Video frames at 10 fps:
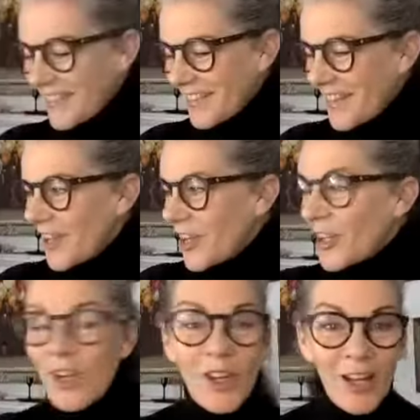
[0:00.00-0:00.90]

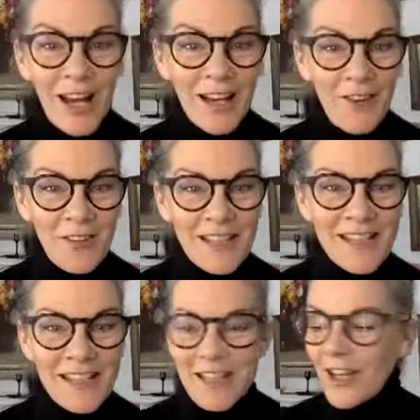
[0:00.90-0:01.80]
Good day,
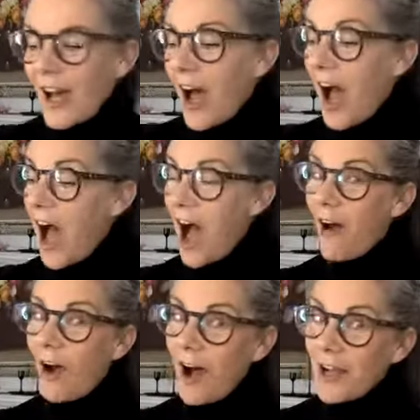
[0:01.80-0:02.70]
lovers. How
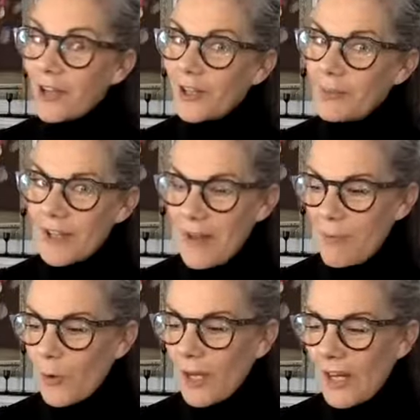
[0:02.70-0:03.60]
are you Monday
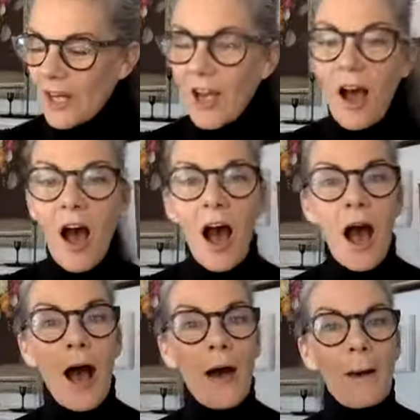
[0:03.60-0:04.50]
morning?
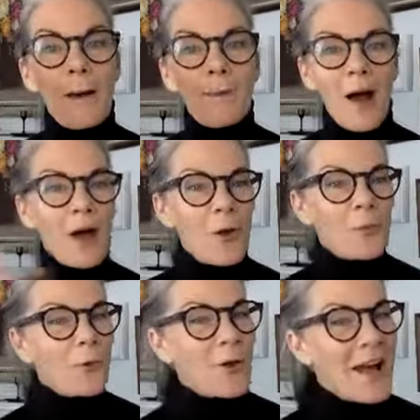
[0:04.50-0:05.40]
I hope
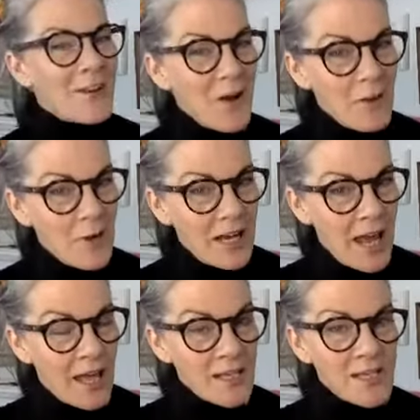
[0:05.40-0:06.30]
you all had a great
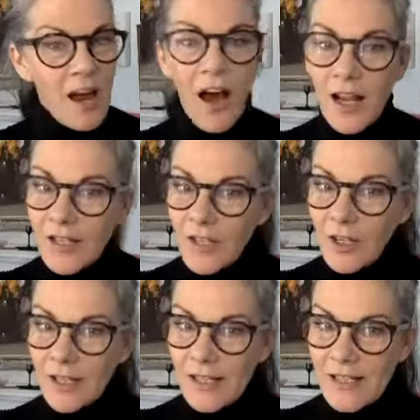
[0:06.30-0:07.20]
weekend. I
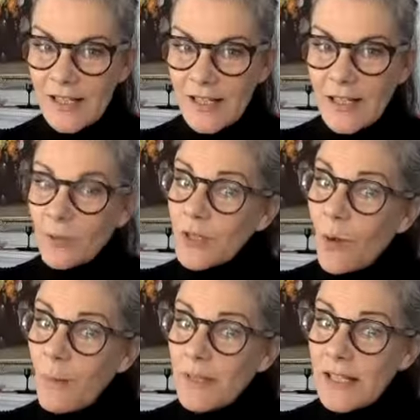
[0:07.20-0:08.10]
certainly did. It was
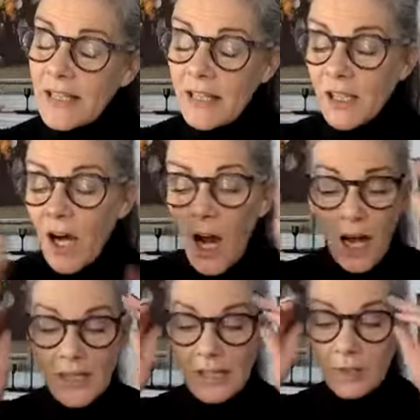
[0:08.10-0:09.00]
quite busy.
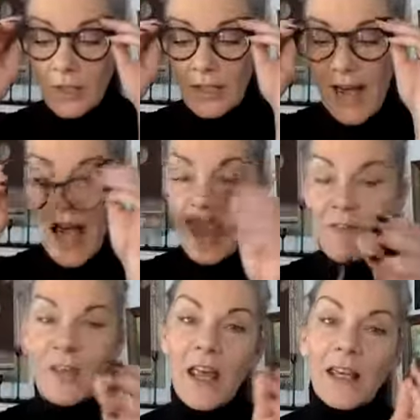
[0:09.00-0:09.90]
I didn't really
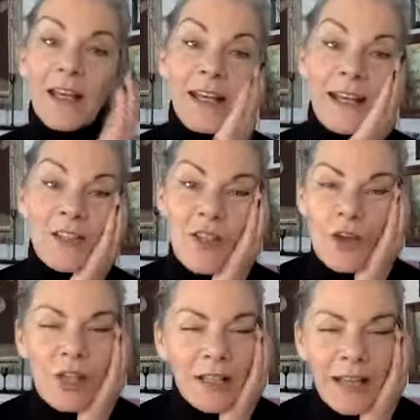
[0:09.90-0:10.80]
have any
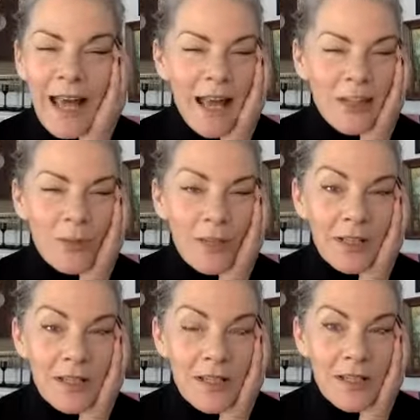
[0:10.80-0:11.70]
social
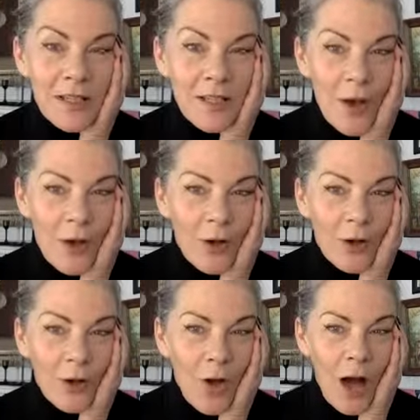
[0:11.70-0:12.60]
engagements,
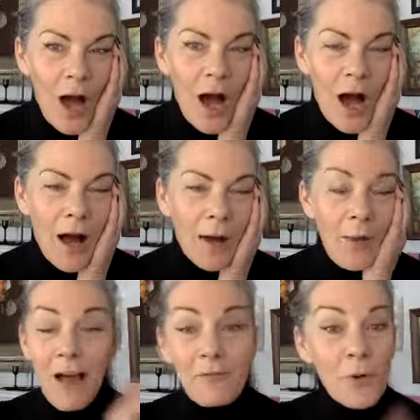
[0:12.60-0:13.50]
so
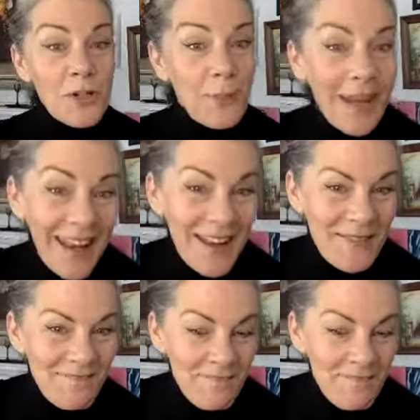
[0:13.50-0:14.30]
I haven't washed my hair.